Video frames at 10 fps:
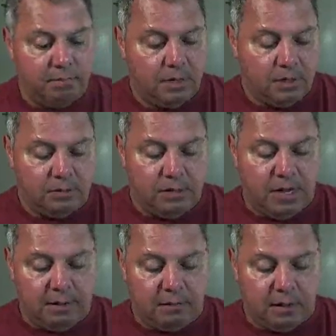
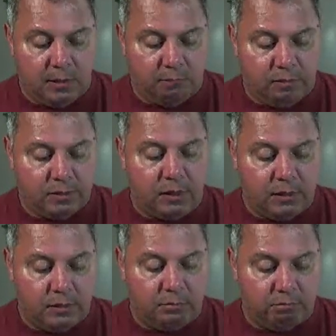a
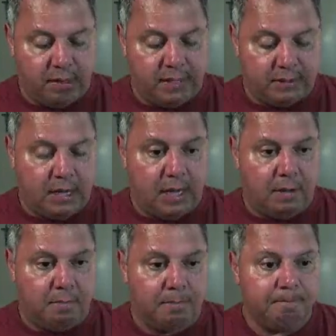rectangular brass tab,